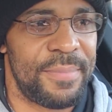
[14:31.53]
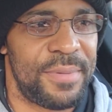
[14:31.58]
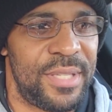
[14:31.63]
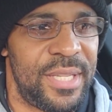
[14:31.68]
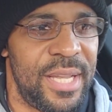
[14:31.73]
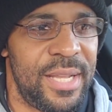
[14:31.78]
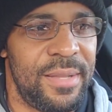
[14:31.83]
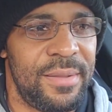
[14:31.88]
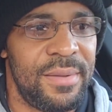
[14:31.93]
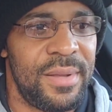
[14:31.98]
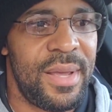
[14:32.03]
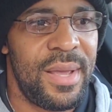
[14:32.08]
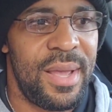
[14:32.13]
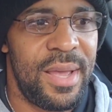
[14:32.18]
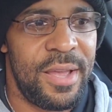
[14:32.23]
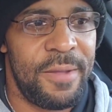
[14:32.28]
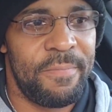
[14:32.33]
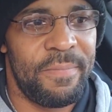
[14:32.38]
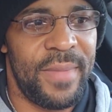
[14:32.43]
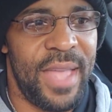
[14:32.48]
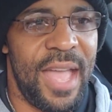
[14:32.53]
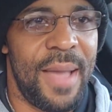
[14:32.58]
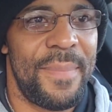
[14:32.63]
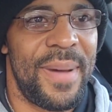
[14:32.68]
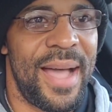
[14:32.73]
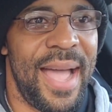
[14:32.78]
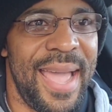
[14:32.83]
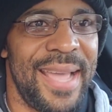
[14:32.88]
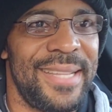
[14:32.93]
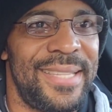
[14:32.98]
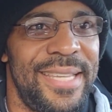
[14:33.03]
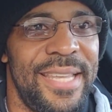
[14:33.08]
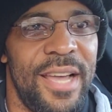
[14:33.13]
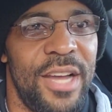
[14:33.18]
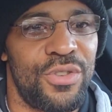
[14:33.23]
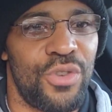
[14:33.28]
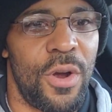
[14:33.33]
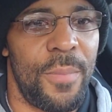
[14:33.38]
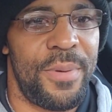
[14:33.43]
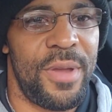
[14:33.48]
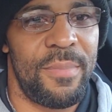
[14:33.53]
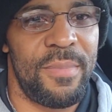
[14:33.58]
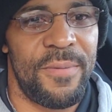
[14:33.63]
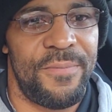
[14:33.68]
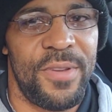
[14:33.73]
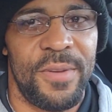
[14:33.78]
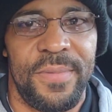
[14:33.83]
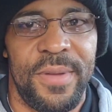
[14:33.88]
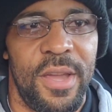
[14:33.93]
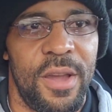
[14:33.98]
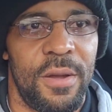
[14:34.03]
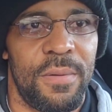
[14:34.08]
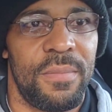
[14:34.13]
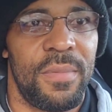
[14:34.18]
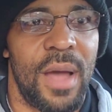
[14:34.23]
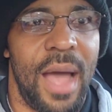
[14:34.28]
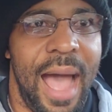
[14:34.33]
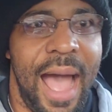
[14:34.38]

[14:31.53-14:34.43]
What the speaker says: I'm sitting at about 1,800 RPM in 5th gear.